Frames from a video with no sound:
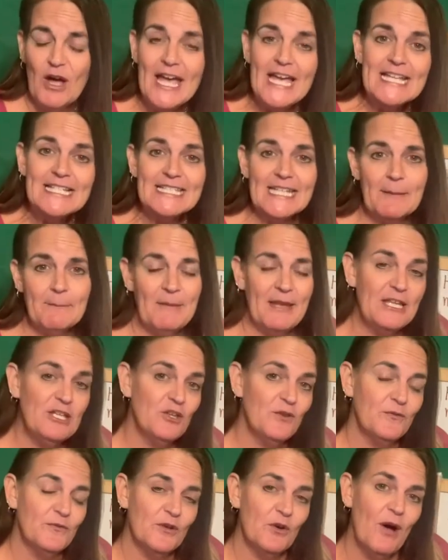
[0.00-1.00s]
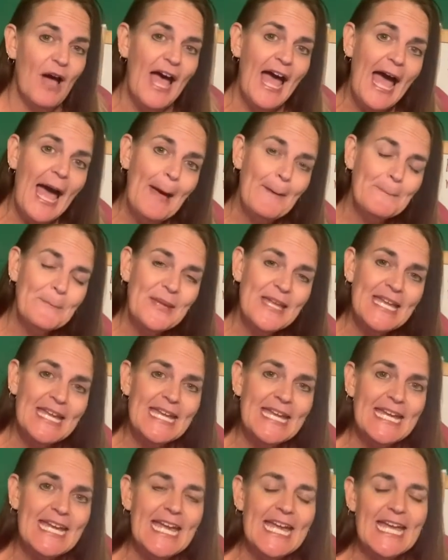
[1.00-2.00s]
Did it make you feel
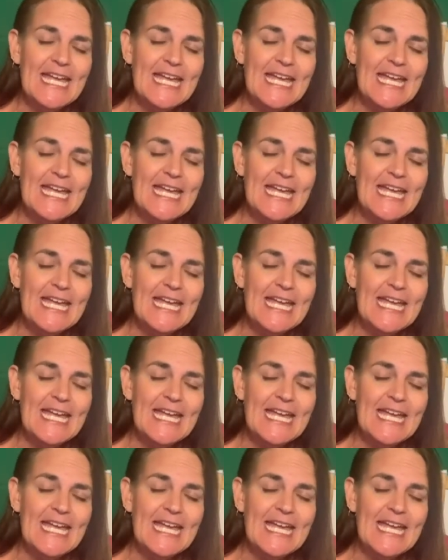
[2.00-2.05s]
happy?